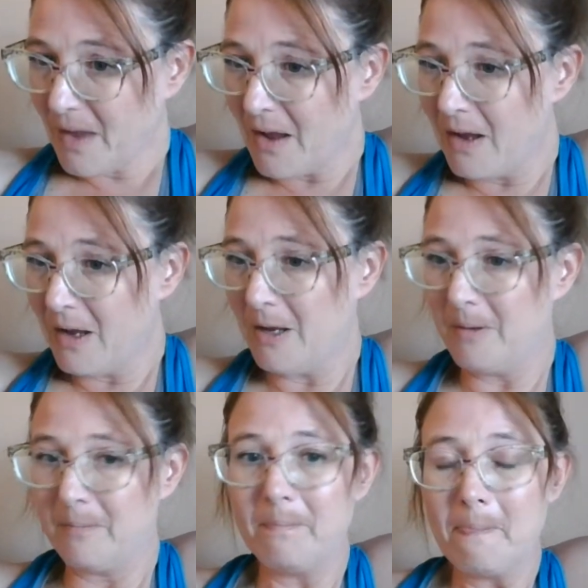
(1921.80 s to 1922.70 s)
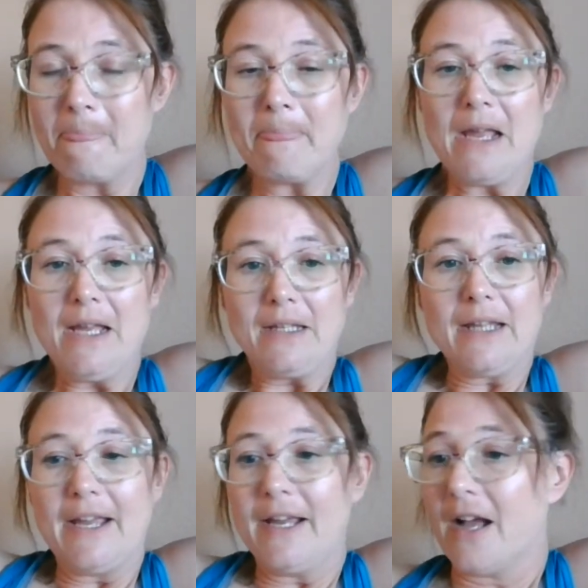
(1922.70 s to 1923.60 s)
Um,
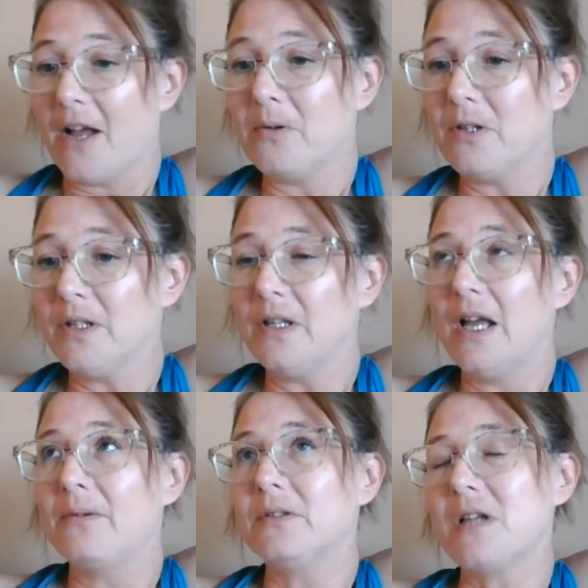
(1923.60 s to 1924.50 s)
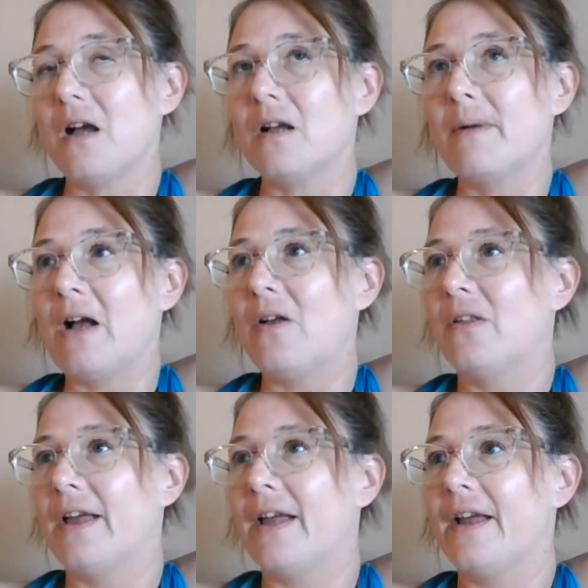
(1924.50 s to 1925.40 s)
like, I will talk about,
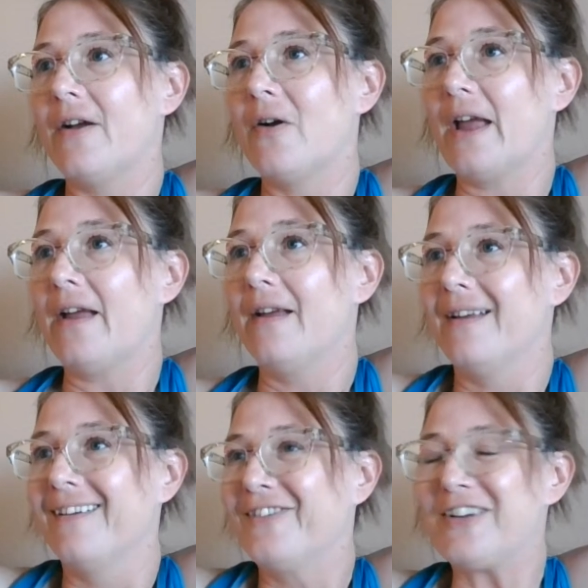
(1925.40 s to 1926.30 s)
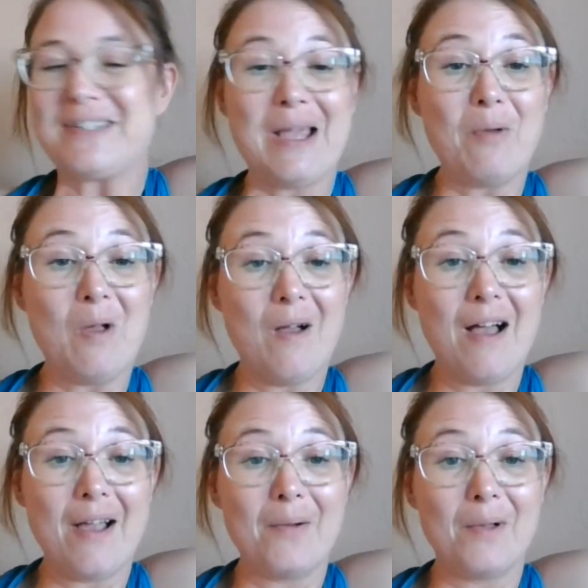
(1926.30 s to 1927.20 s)
like, okay, for example,
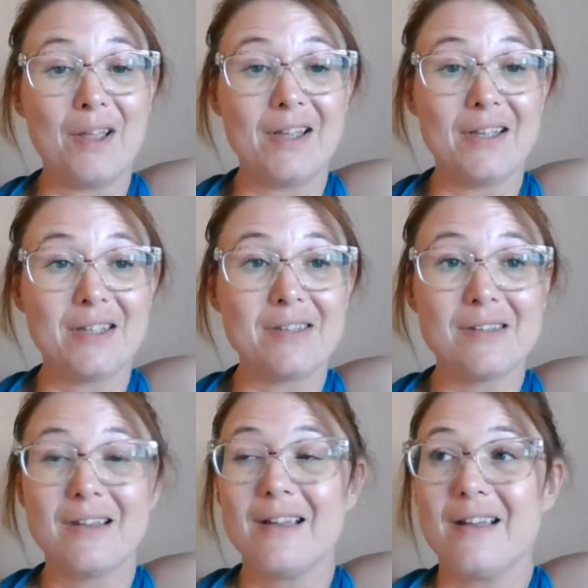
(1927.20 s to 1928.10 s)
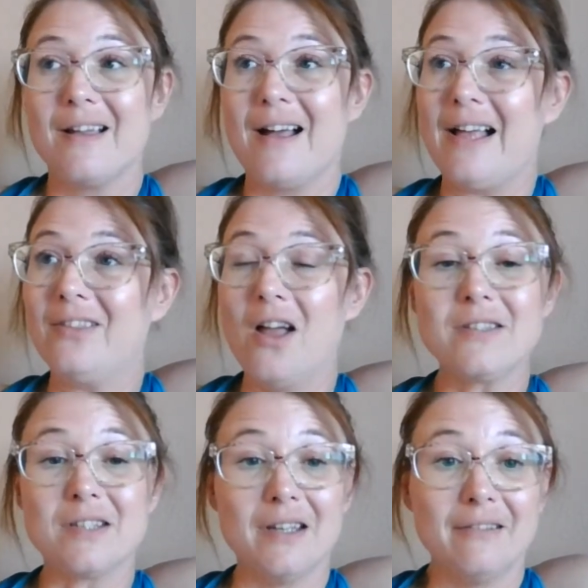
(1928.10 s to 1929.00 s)
I
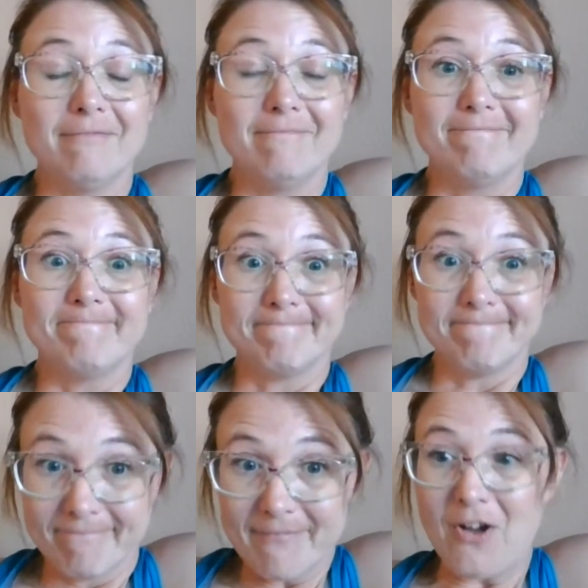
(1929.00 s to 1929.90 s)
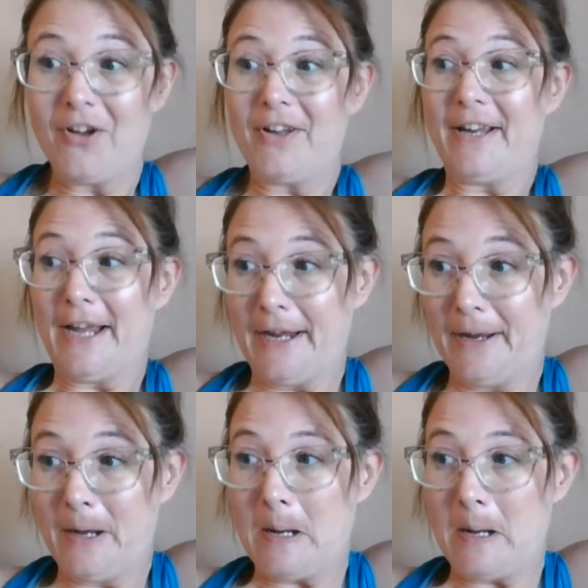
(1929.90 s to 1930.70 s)
lost it on a,